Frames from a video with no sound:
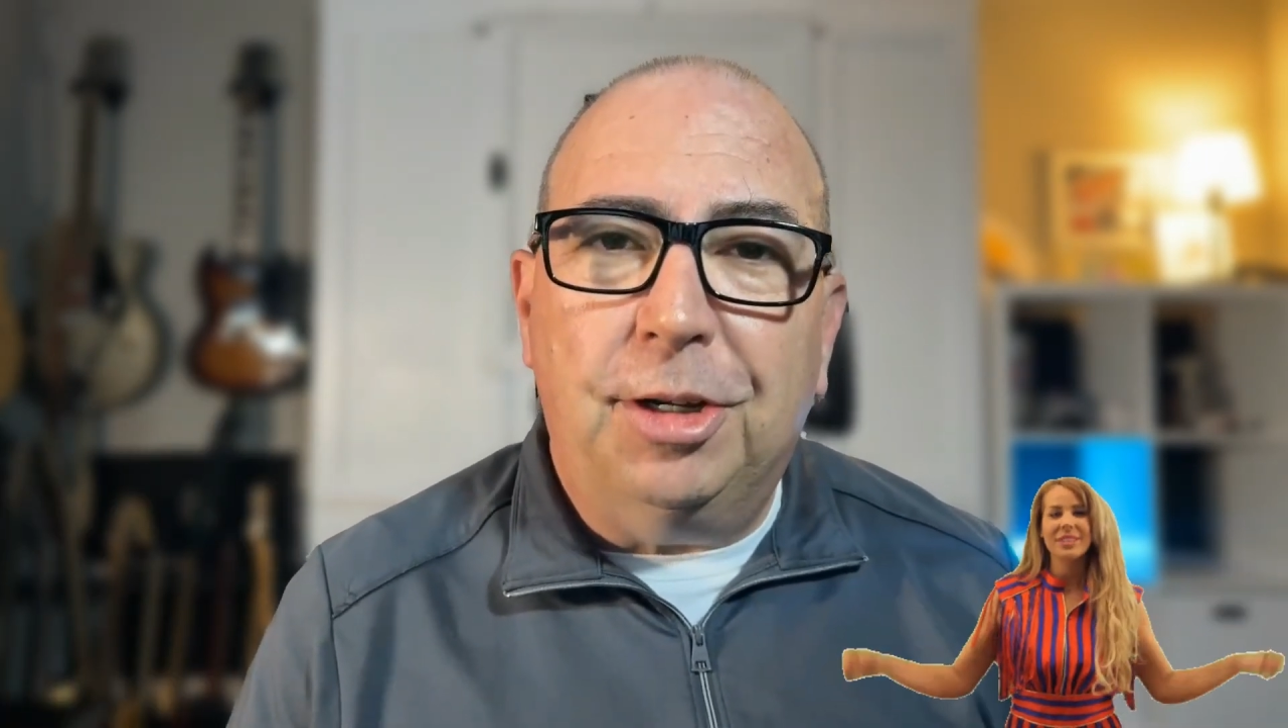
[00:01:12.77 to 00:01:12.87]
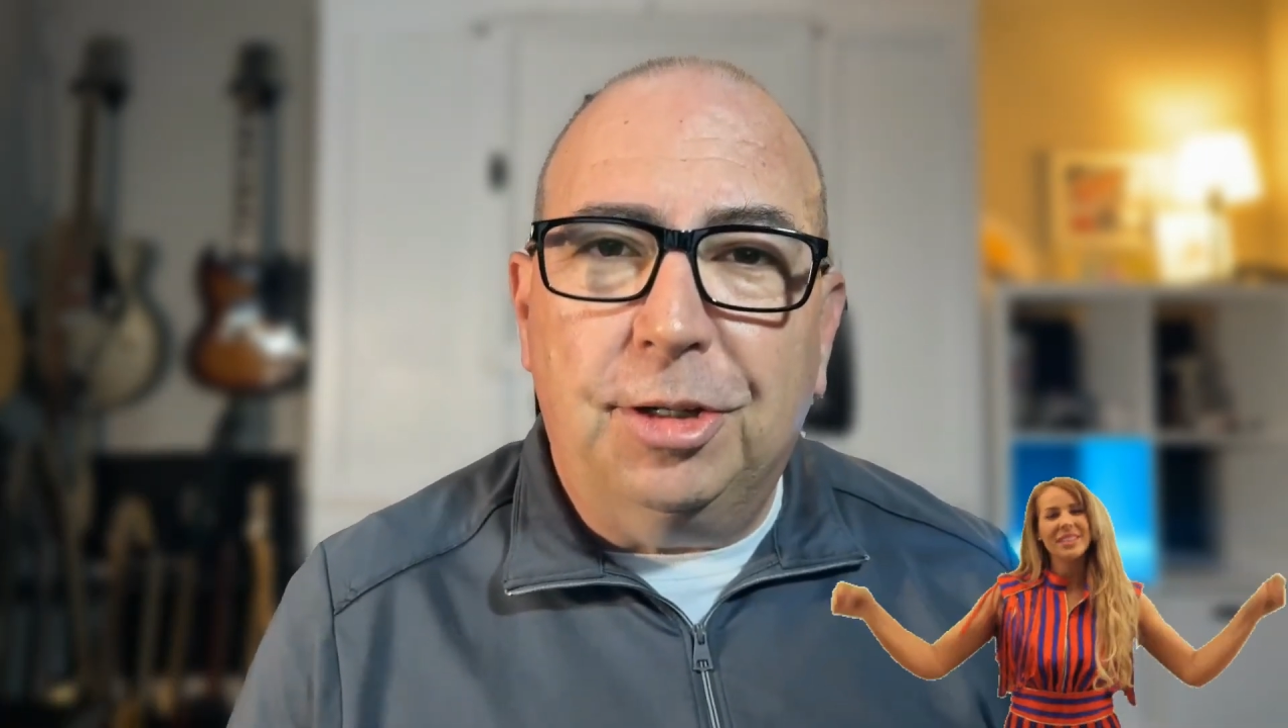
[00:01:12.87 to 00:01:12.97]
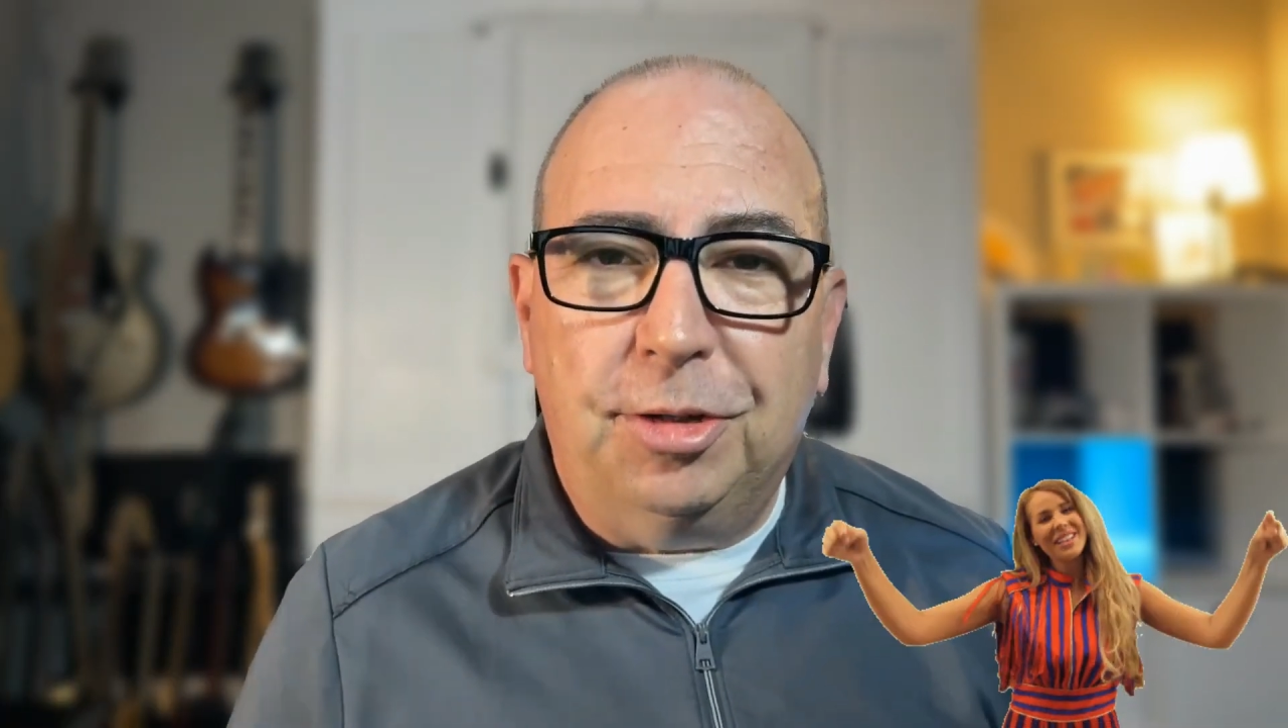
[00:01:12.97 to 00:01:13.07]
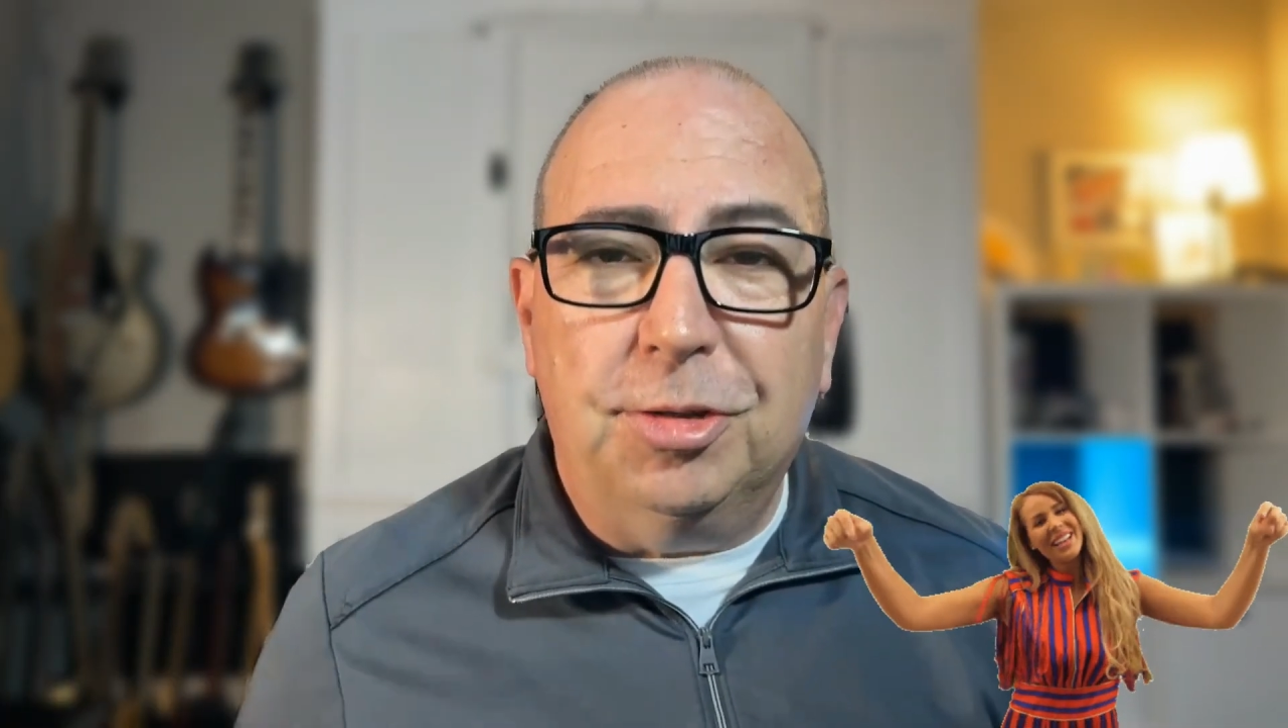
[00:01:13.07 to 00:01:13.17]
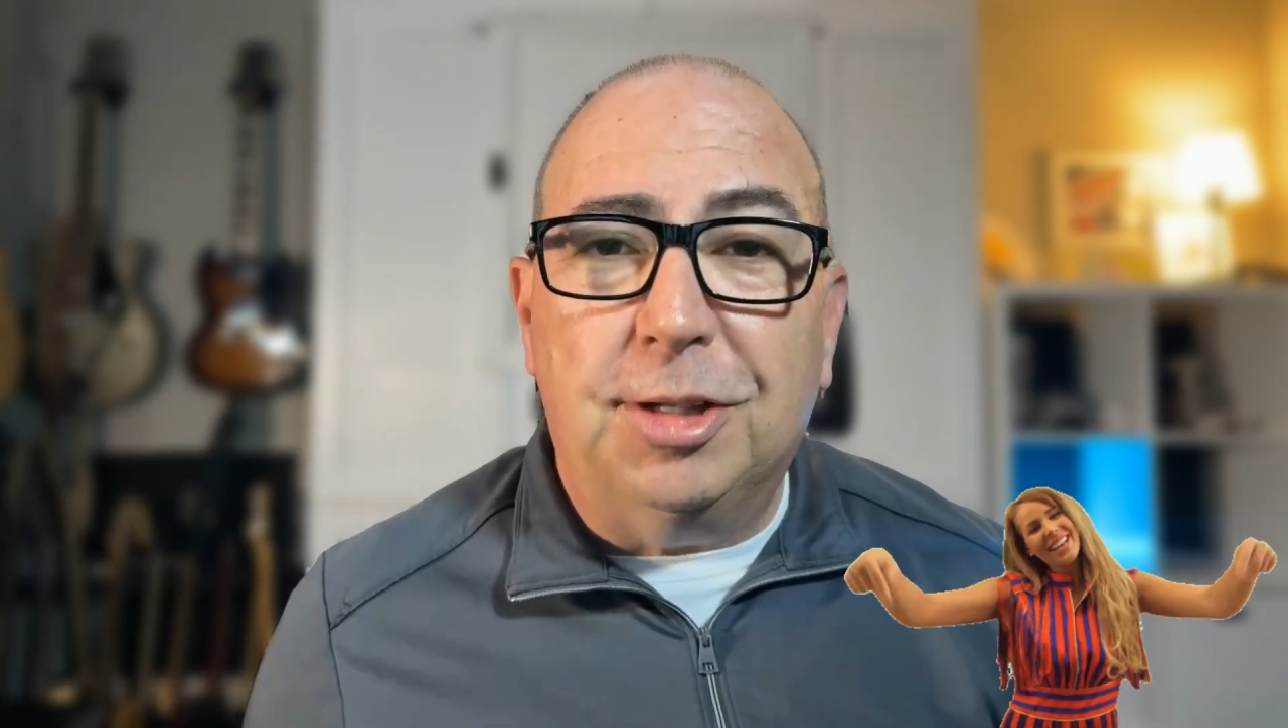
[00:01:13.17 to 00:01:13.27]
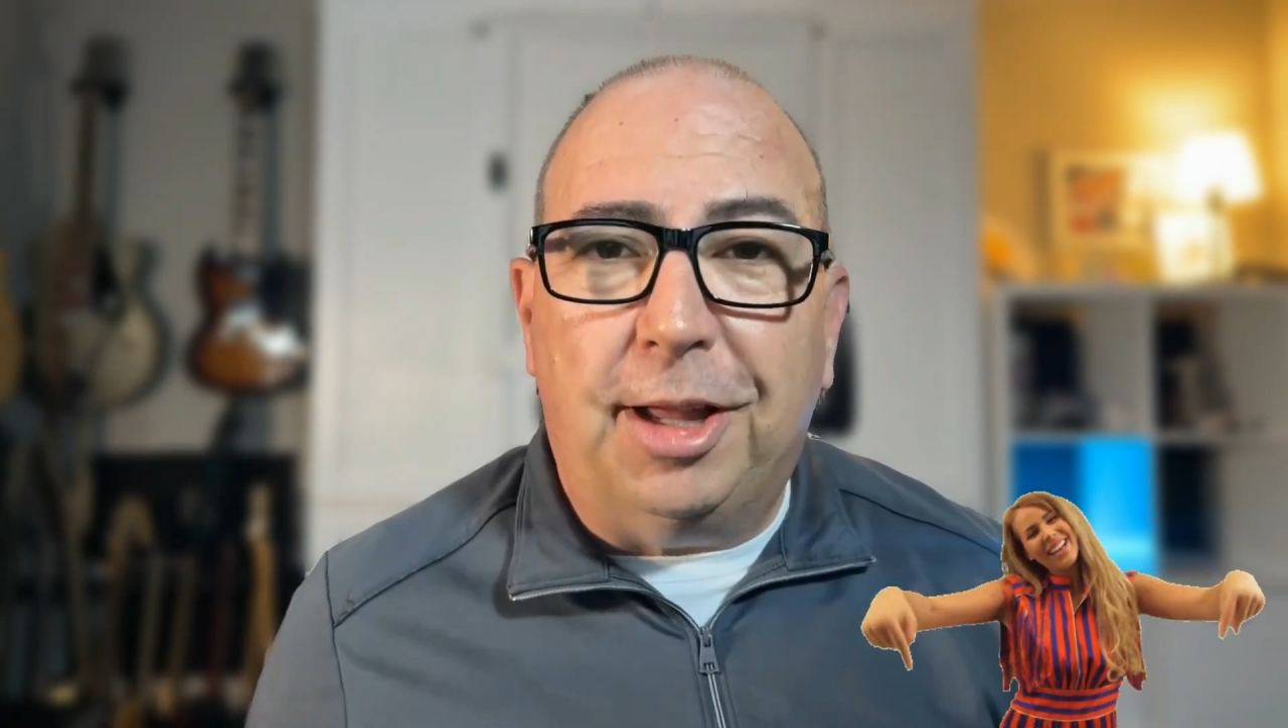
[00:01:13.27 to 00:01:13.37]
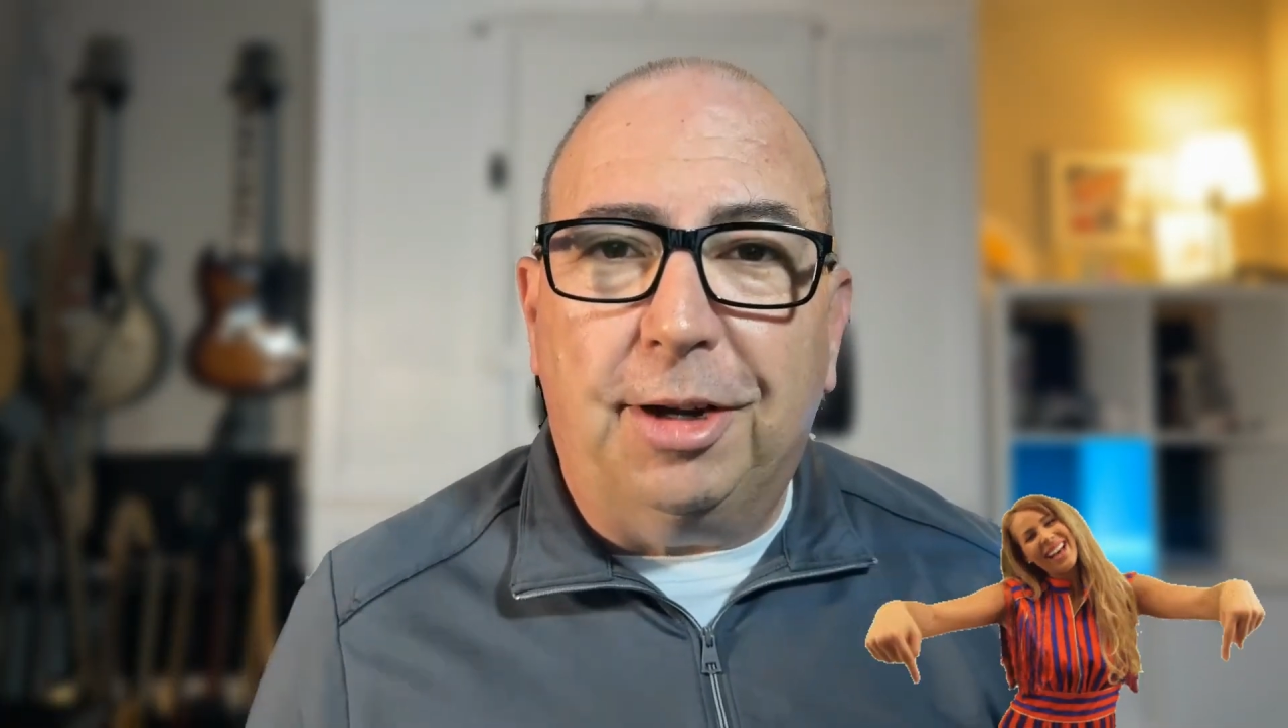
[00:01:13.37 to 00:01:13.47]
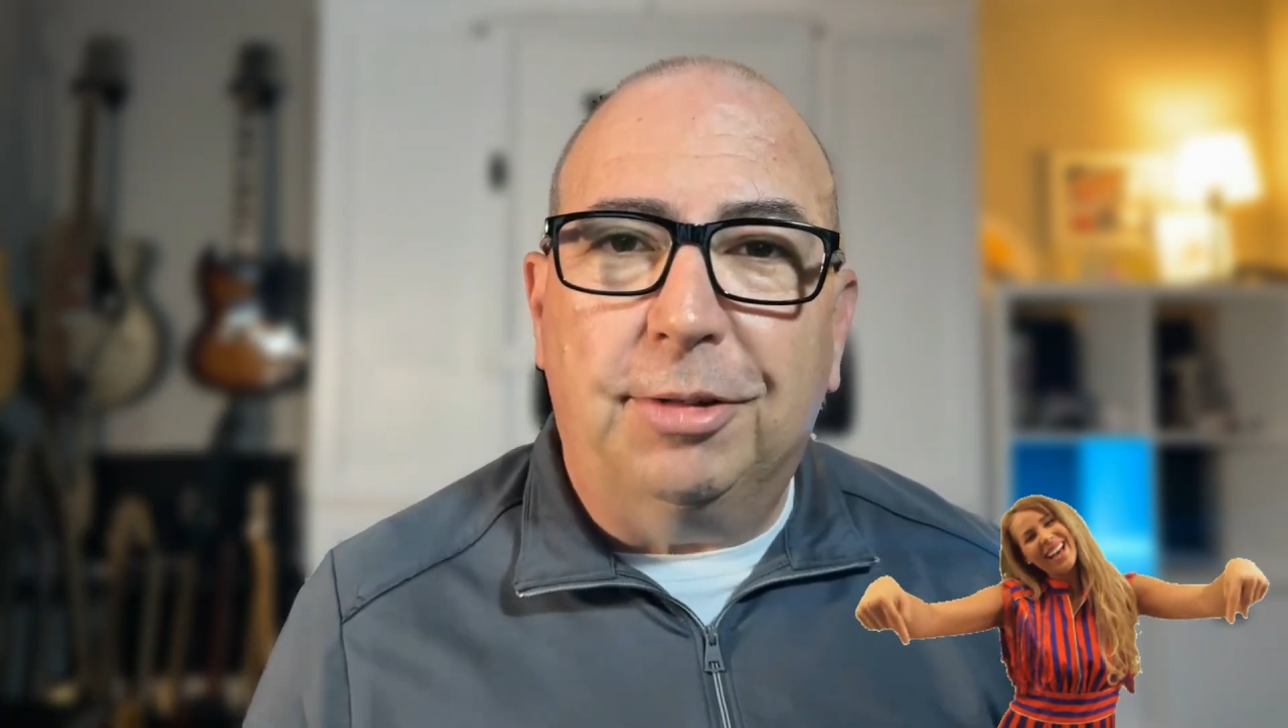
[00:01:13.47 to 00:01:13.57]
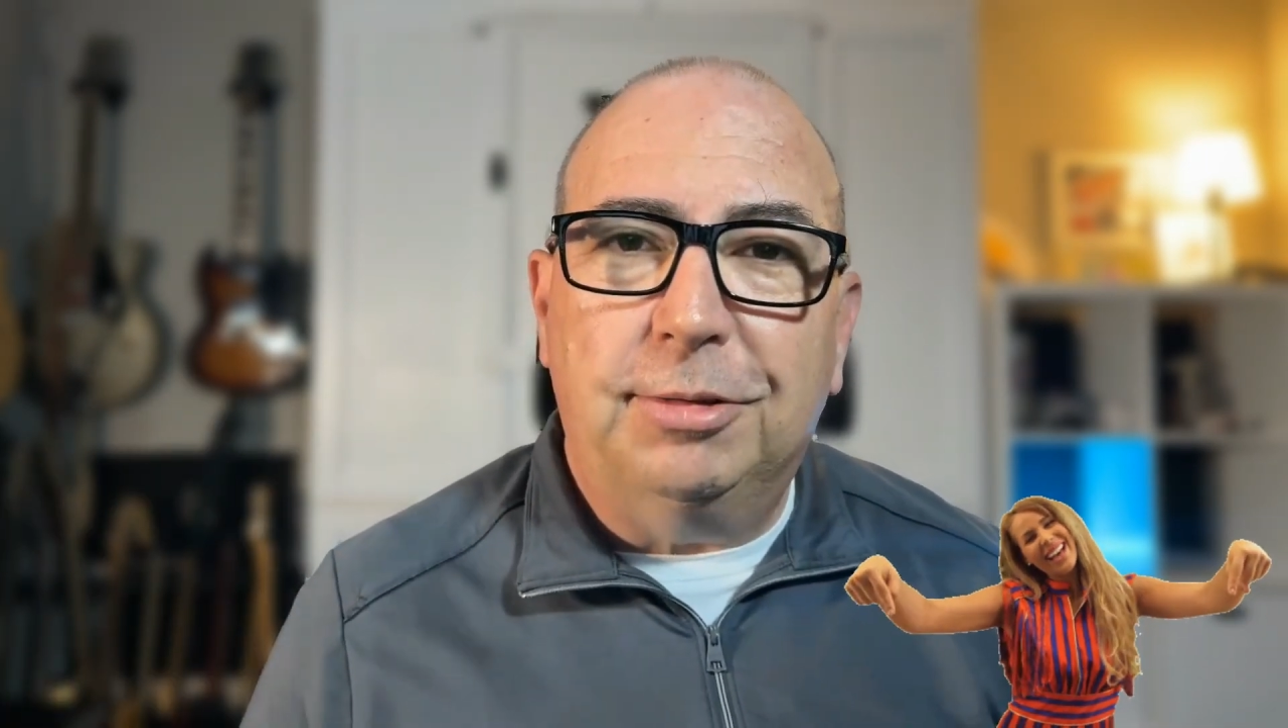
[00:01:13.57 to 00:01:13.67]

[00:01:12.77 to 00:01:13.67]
newsletter.